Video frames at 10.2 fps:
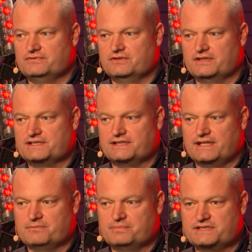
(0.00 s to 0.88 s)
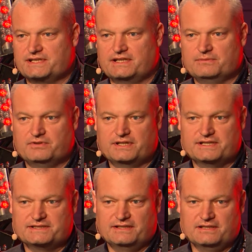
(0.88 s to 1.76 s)
for us at that particular point in
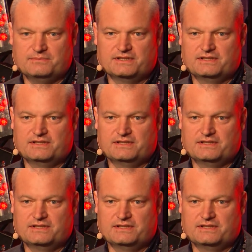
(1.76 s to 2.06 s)
time,